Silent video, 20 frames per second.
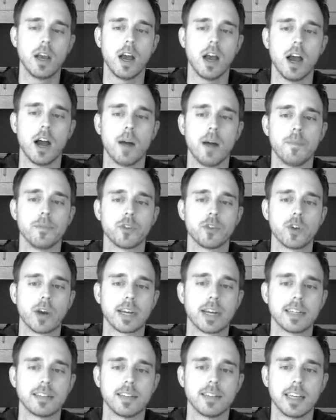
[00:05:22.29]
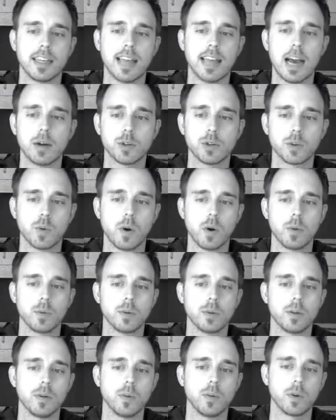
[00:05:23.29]
So I can see that was what
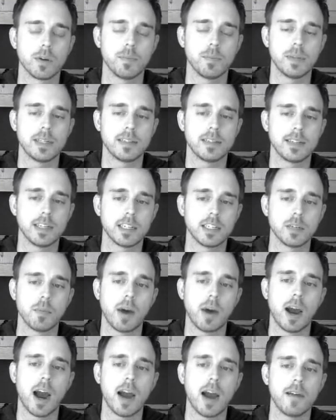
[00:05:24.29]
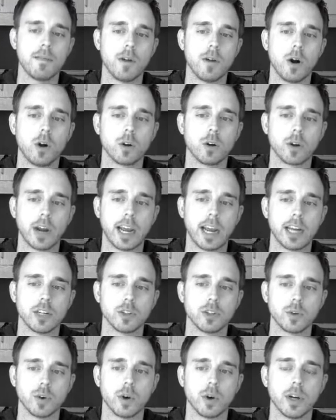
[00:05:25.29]
would have been sent to my iPhone or
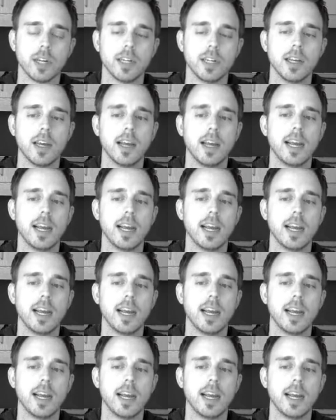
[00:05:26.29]
Android,